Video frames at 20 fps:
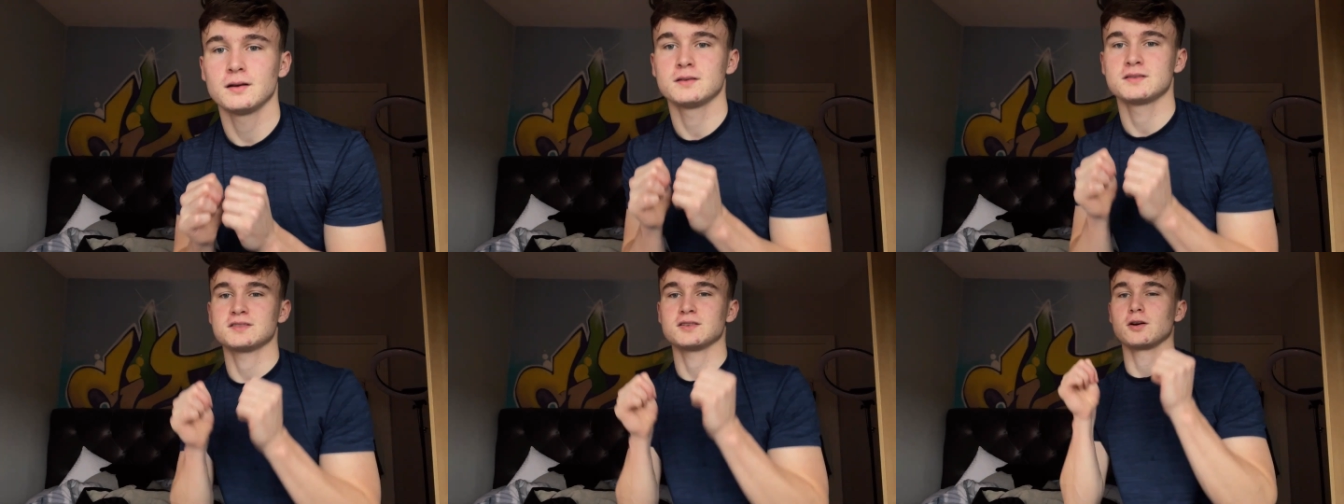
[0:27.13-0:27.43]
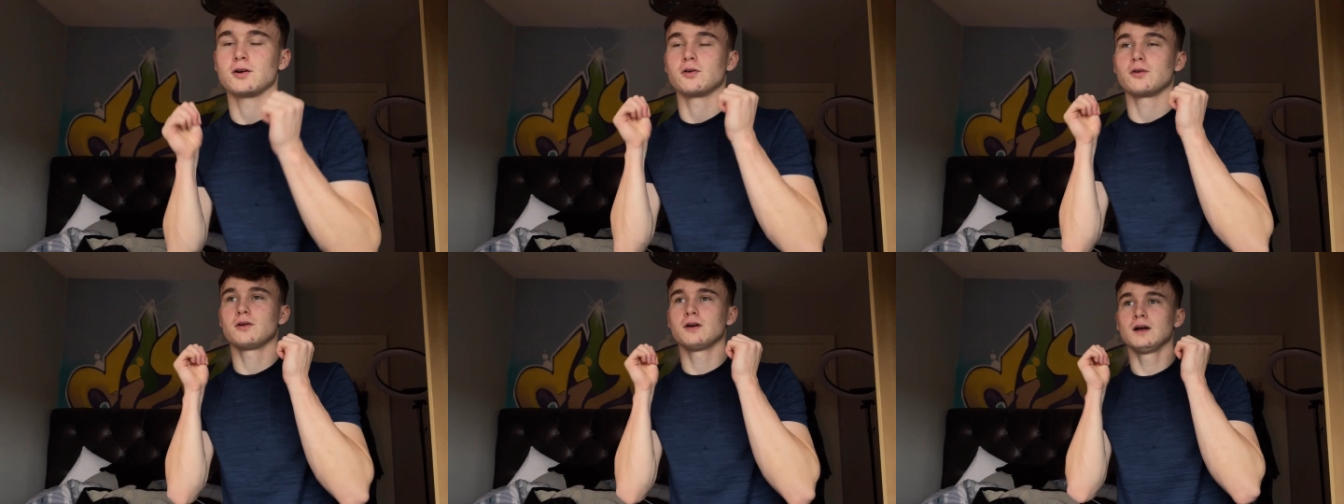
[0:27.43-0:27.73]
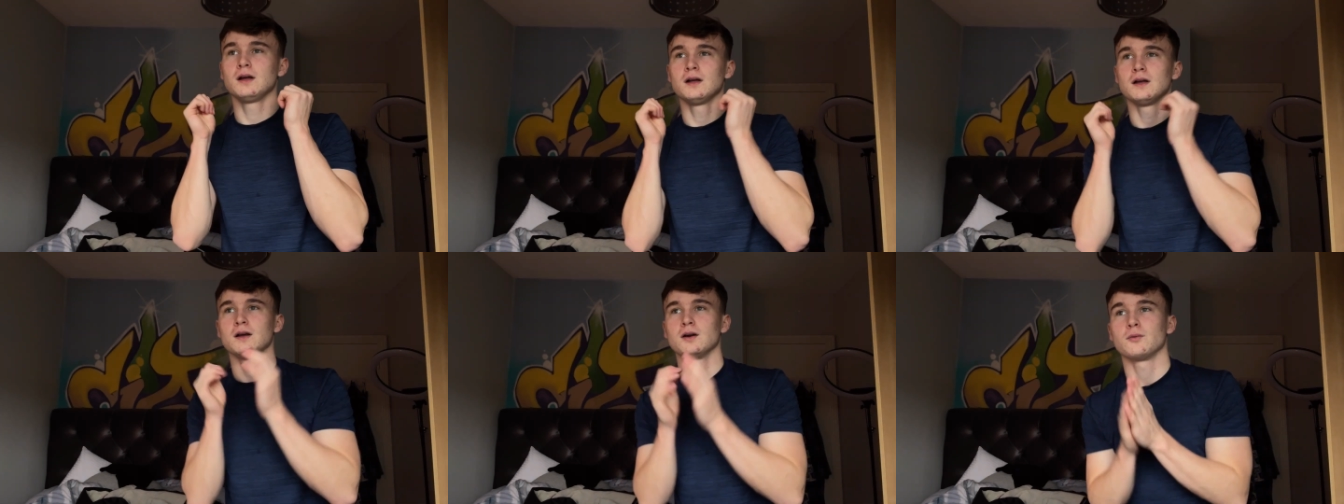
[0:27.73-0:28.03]
So
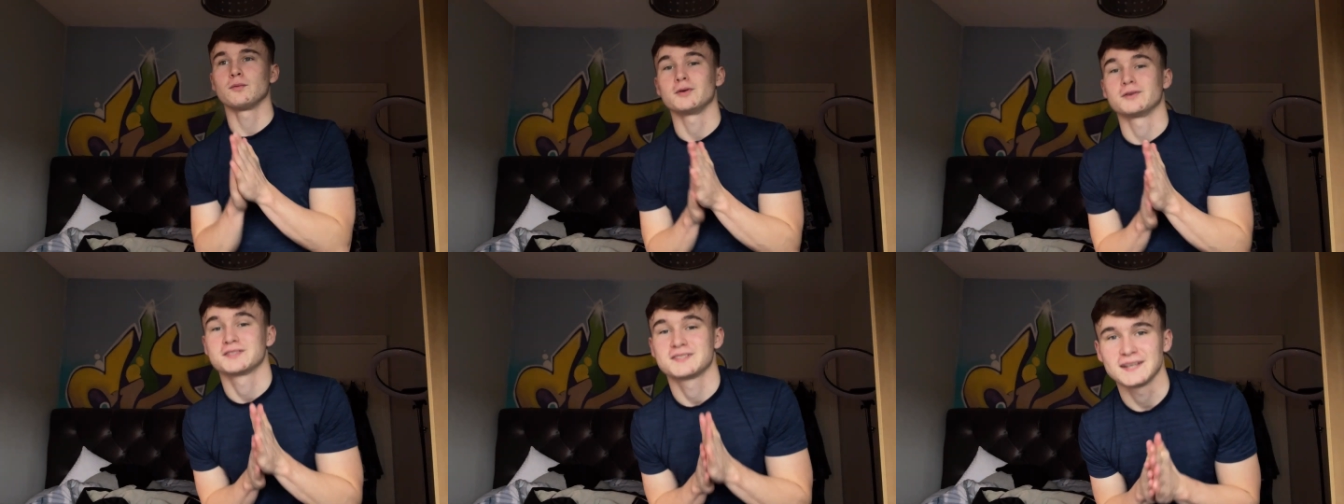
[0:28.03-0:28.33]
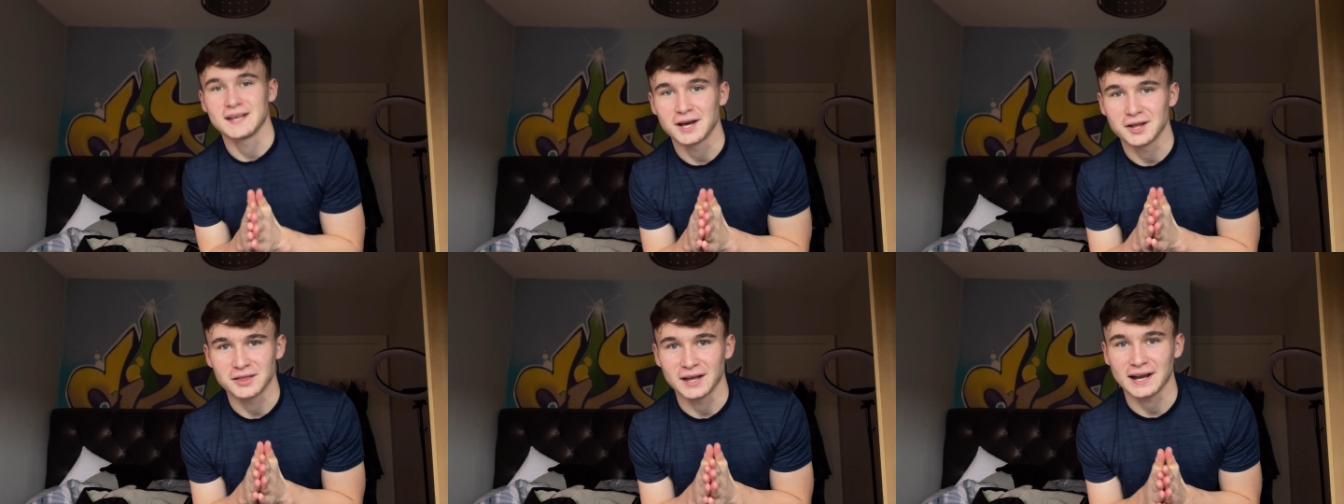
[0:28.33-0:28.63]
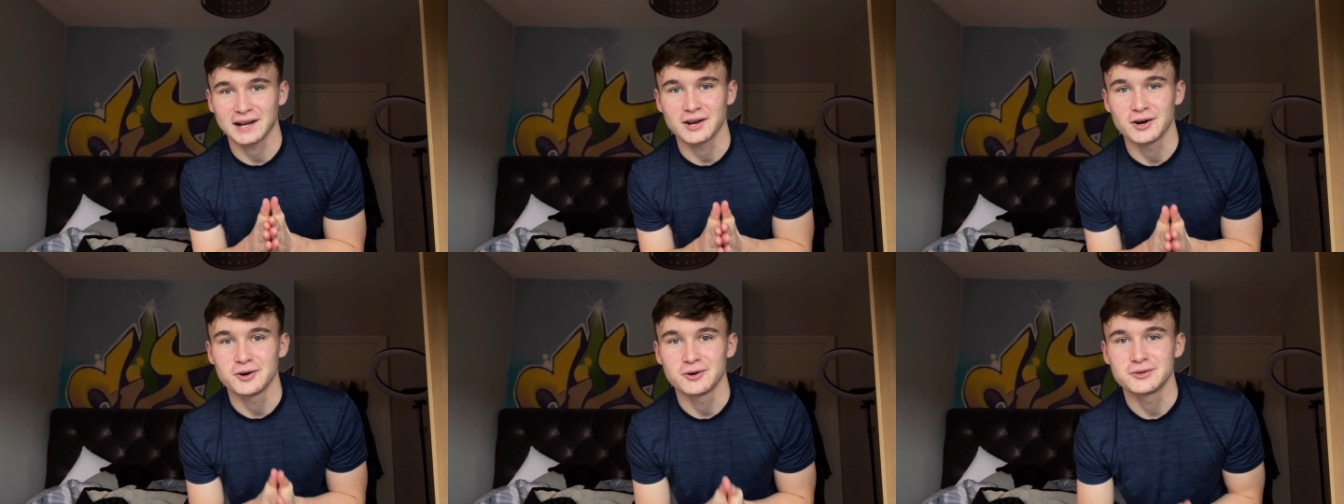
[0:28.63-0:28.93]
We'll see how
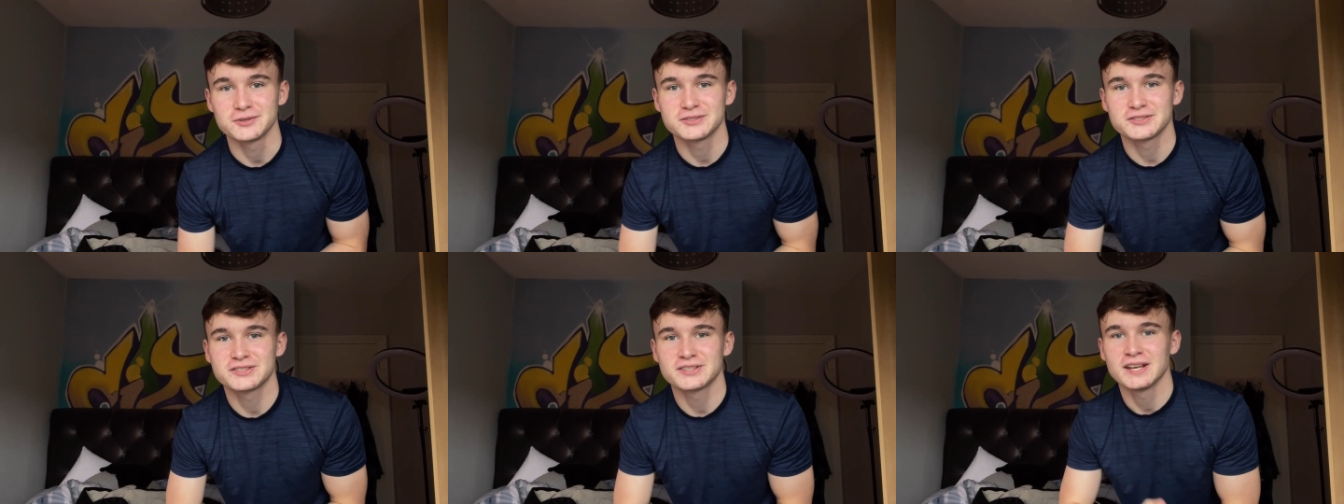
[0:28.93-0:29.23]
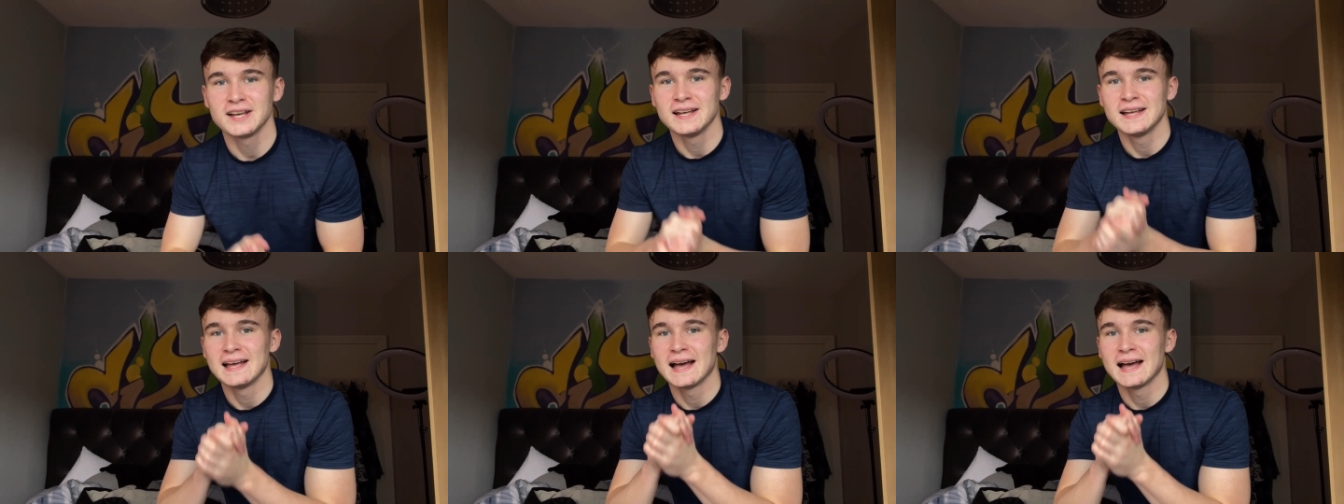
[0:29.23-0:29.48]
that goes.